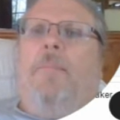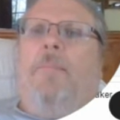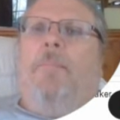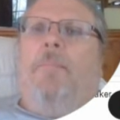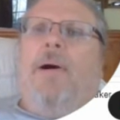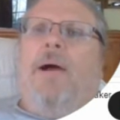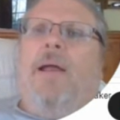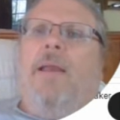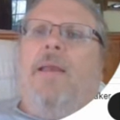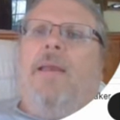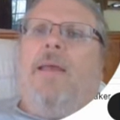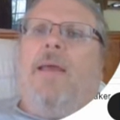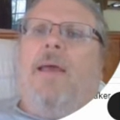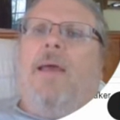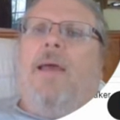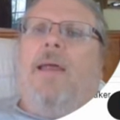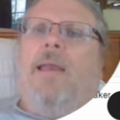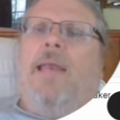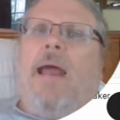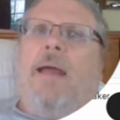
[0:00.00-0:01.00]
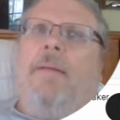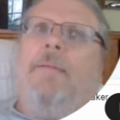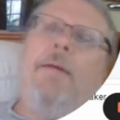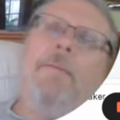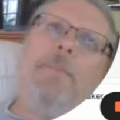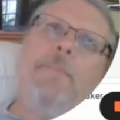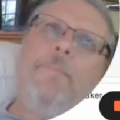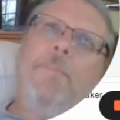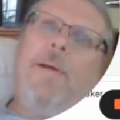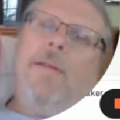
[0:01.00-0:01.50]
but
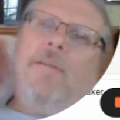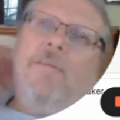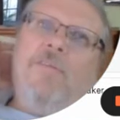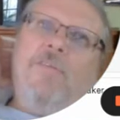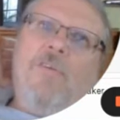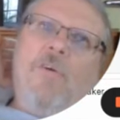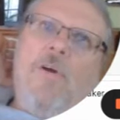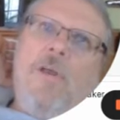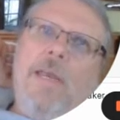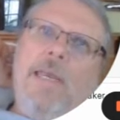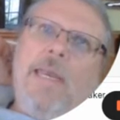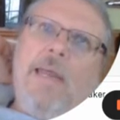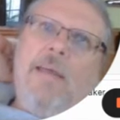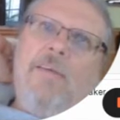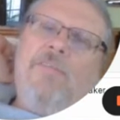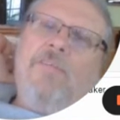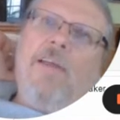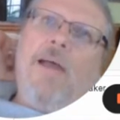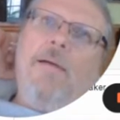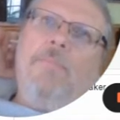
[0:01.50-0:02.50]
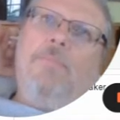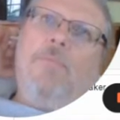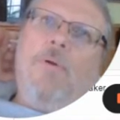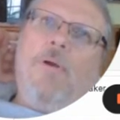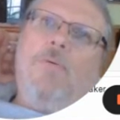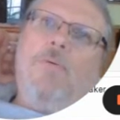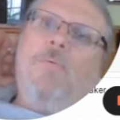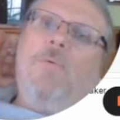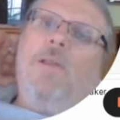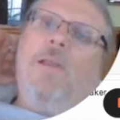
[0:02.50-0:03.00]
dynamic buttons on desktop
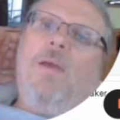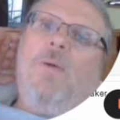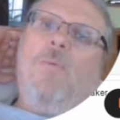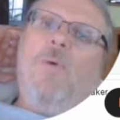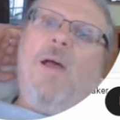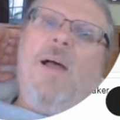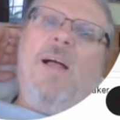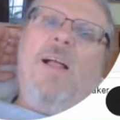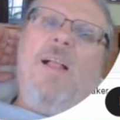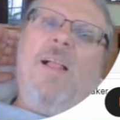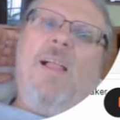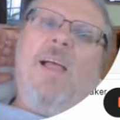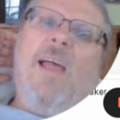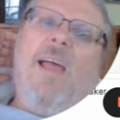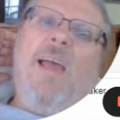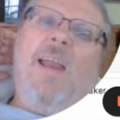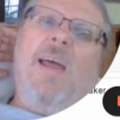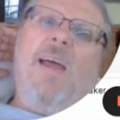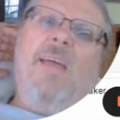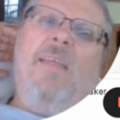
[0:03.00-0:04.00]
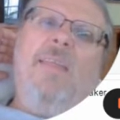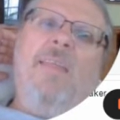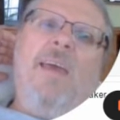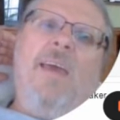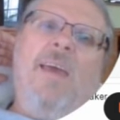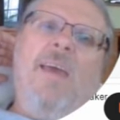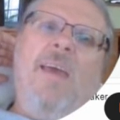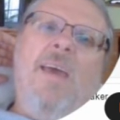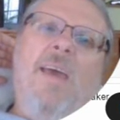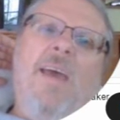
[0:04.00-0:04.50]
work really well, and I
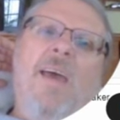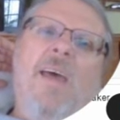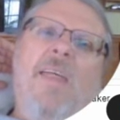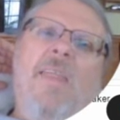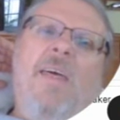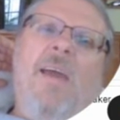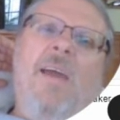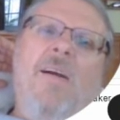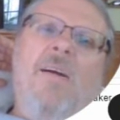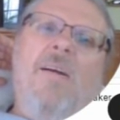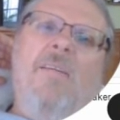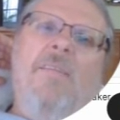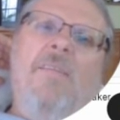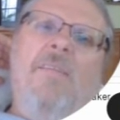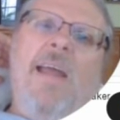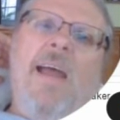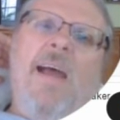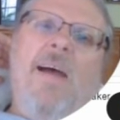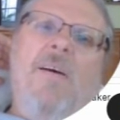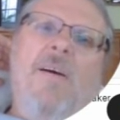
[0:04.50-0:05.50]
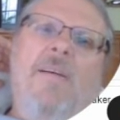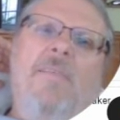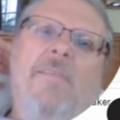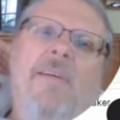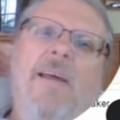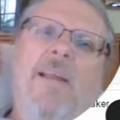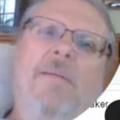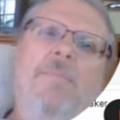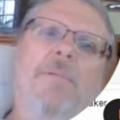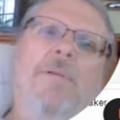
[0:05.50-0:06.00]
think they are now
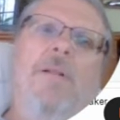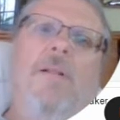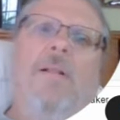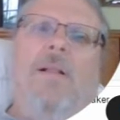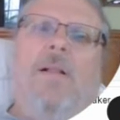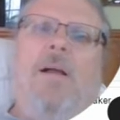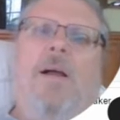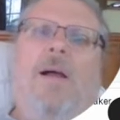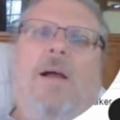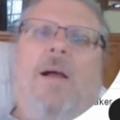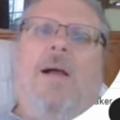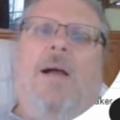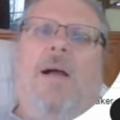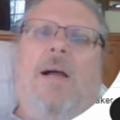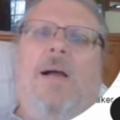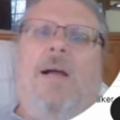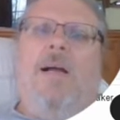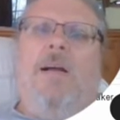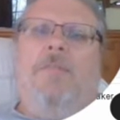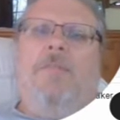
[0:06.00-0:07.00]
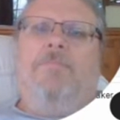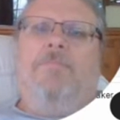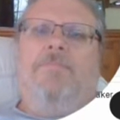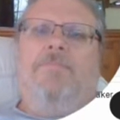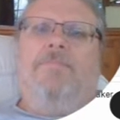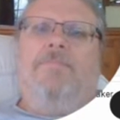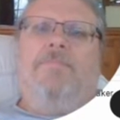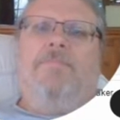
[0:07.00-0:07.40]
available on